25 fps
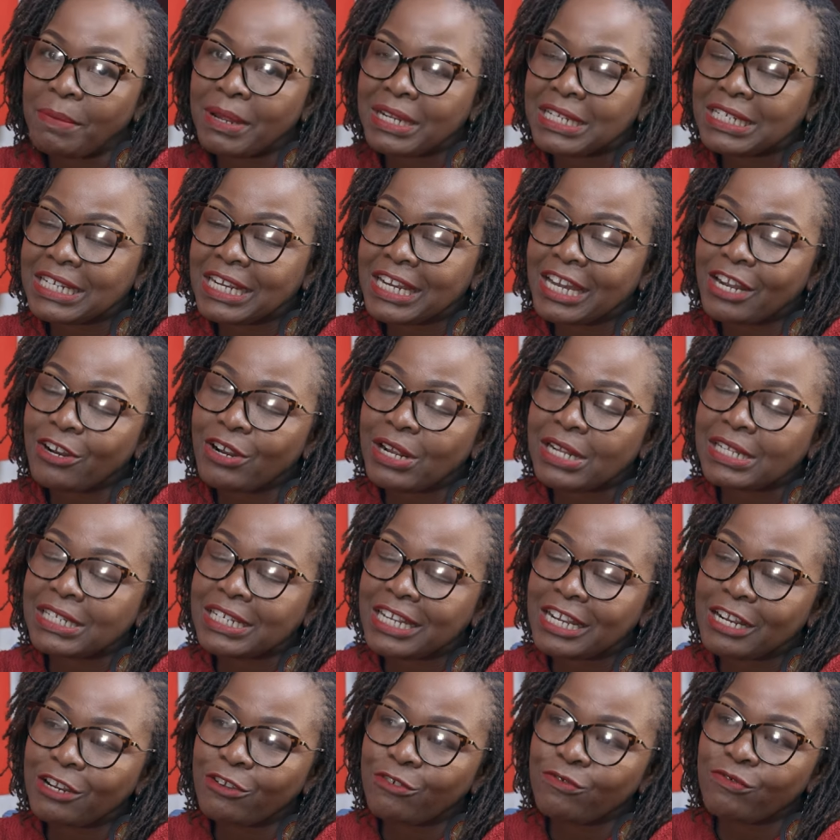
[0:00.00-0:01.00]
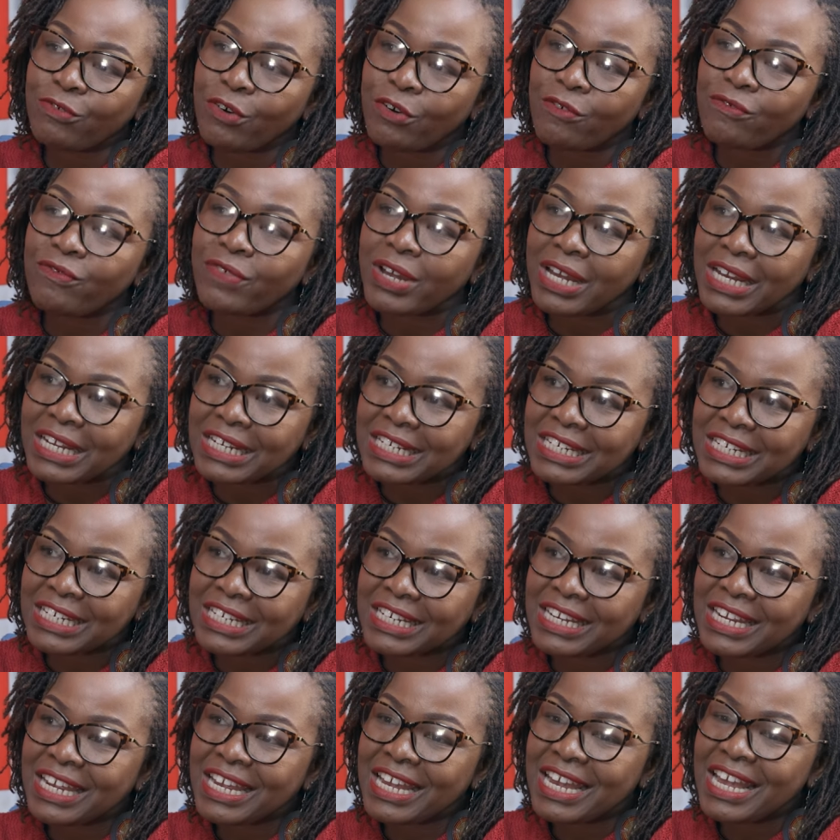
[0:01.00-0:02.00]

But Jagger, I'll tell you for a fact